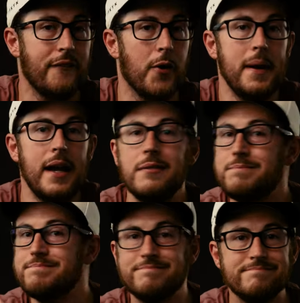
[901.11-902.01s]
for
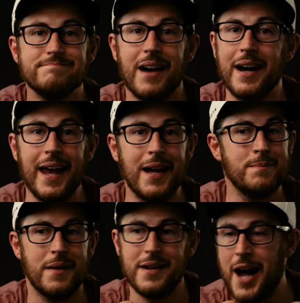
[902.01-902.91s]
me,
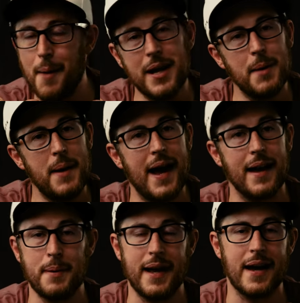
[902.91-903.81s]
again, not being a
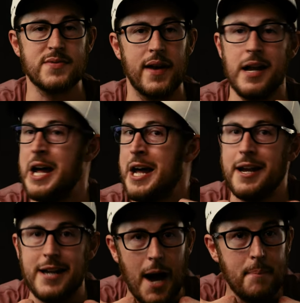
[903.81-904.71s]
Bay Axe fan,
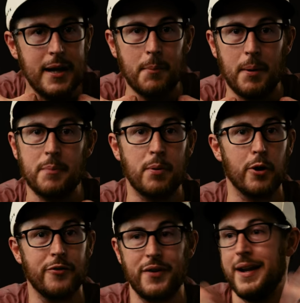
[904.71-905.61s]
not being a big
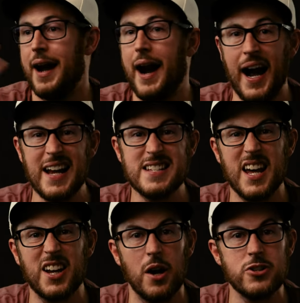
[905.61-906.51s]
Pearl fan, I'd
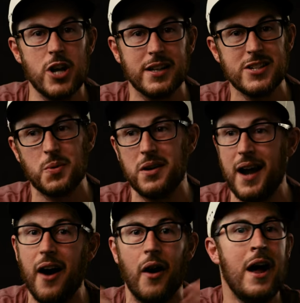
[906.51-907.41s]
say go check this one
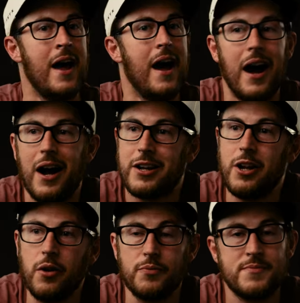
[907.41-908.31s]
out. You
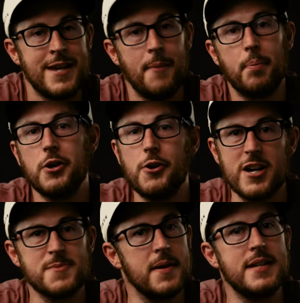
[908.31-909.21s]
know, temper your
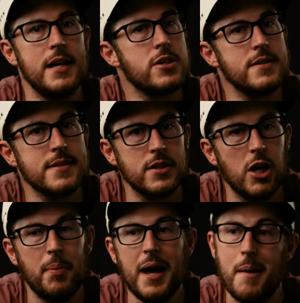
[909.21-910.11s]
expectations a
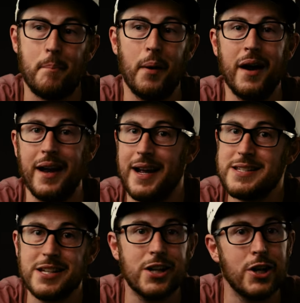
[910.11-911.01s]
little bit, but
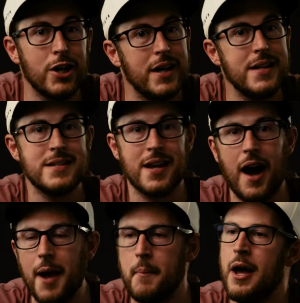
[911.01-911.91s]
it's a good
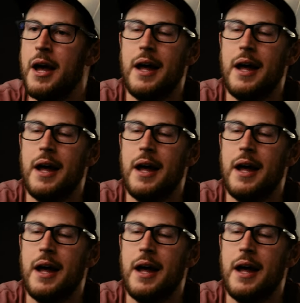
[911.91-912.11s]
time.